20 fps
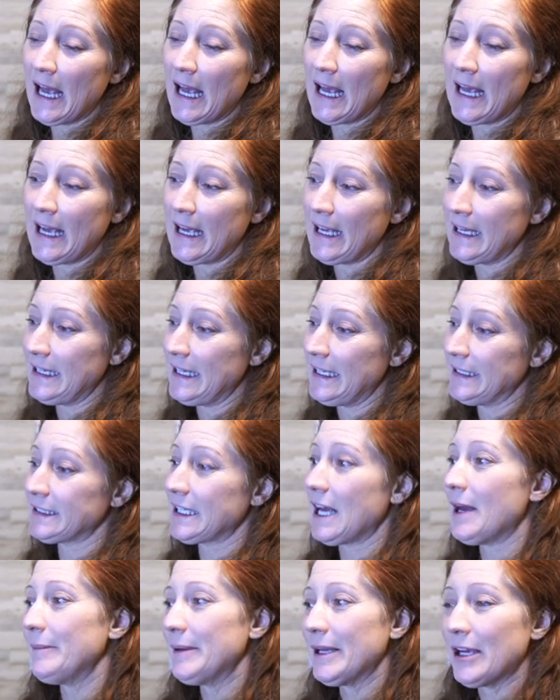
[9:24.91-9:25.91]
and it's
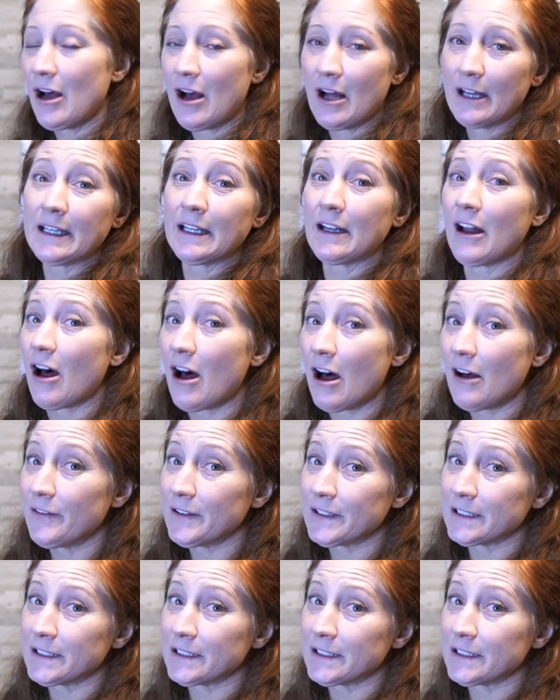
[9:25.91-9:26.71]
coming on and off.